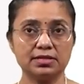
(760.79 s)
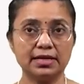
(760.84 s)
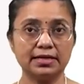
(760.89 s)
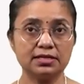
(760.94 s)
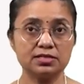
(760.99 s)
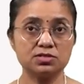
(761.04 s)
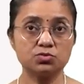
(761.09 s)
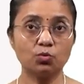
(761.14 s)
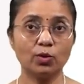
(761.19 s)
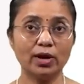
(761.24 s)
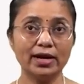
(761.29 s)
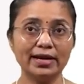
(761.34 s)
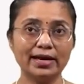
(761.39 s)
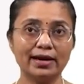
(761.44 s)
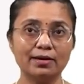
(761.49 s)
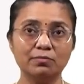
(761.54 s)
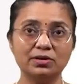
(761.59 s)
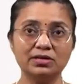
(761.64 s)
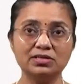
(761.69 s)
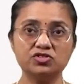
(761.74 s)
That is 1
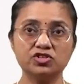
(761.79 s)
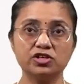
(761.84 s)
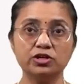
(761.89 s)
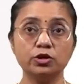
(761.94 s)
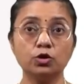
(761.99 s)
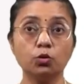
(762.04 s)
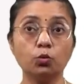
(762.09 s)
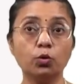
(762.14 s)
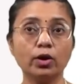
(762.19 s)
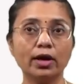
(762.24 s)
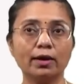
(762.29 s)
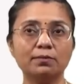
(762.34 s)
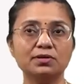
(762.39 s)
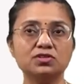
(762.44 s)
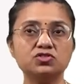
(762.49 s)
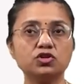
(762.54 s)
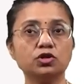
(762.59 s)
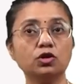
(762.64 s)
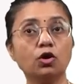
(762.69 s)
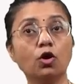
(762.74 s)
dimension, 2
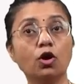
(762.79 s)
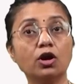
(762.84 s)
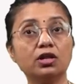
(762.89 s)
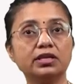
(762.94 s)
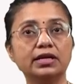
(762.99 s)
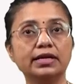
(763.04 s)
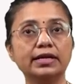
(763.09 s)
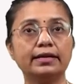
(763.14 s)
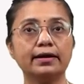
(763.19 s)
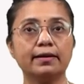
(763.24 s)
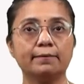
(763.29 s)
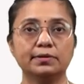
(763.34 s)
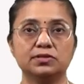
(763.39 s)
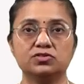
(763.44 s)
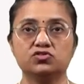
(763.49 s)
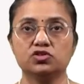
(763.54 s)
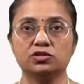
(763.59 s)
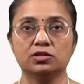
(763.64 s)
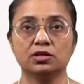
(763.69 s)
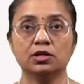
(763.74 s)
dimension or 3
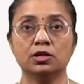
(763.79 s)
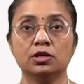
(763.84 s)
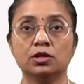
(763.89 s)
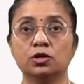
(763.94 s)
dimension.